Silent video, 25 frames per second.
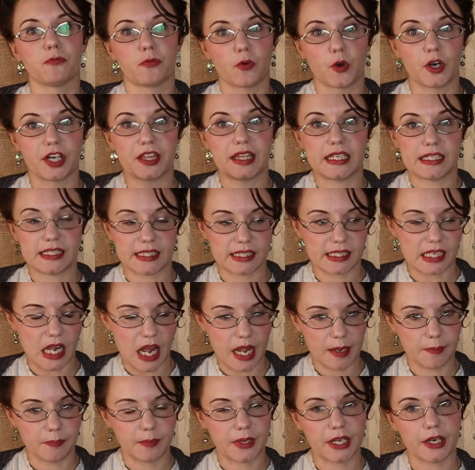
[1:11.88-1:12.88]
for this
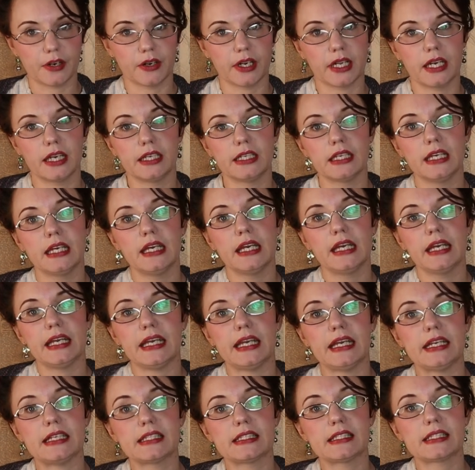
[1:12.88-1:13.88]
time period
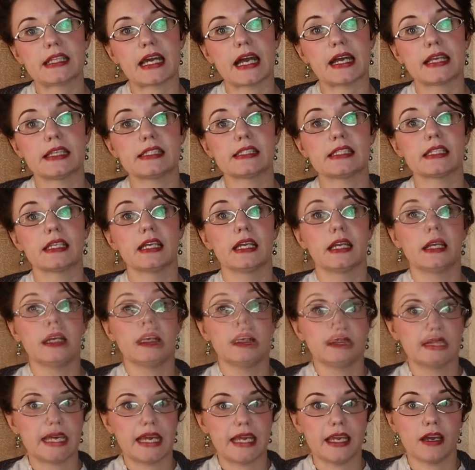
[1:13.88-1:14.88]
is that
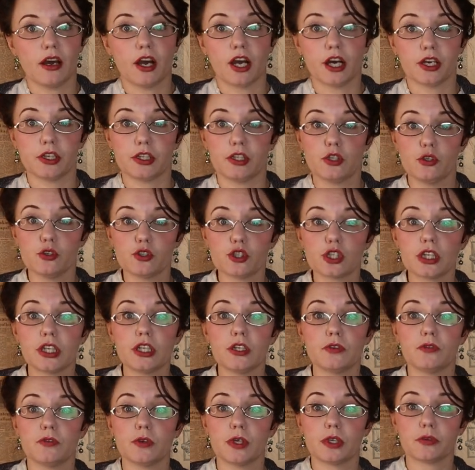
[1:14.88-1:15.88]
they are
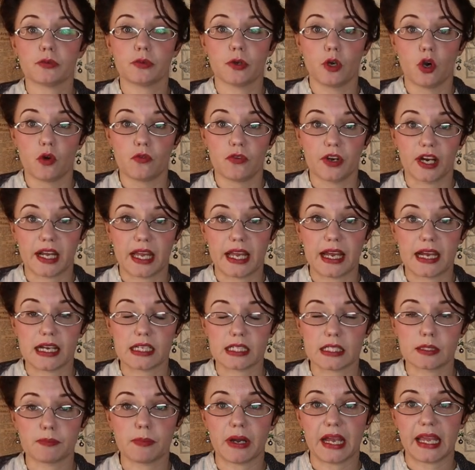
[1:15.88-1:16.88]
usually uh,
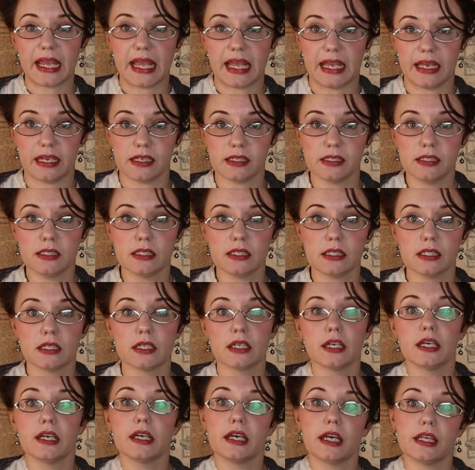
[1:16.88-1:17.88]
overcast by hand
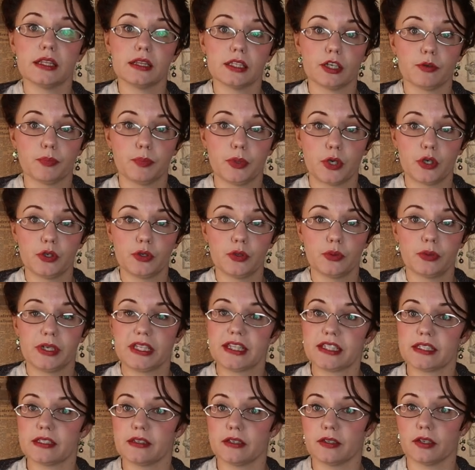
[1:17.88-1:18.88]
and they're boned
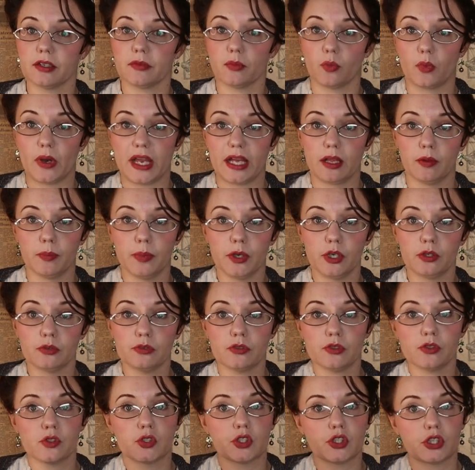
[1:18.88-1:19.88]
with
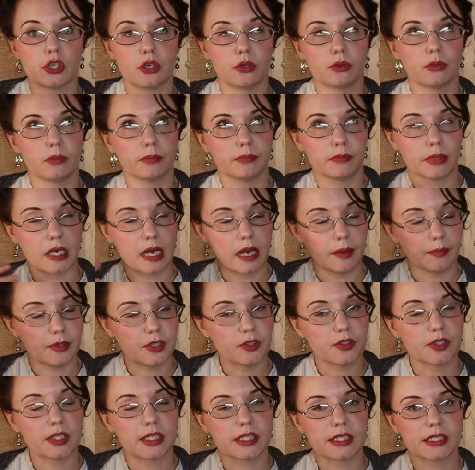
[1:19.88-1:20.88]
whalebone, so I'm
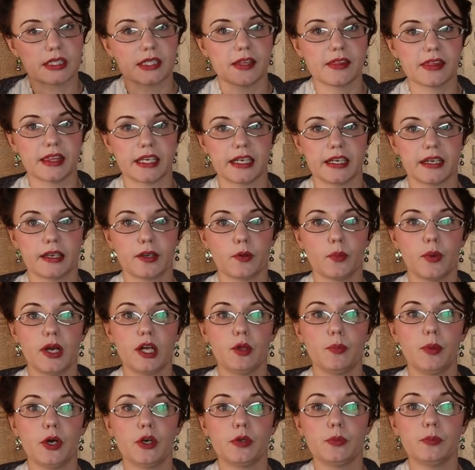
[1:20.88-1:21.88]
using synthetic
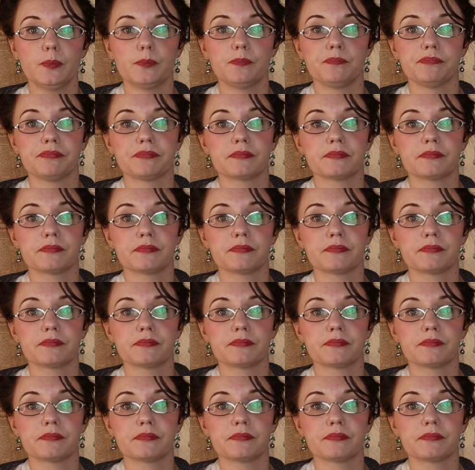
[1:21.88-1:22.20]
whalebone.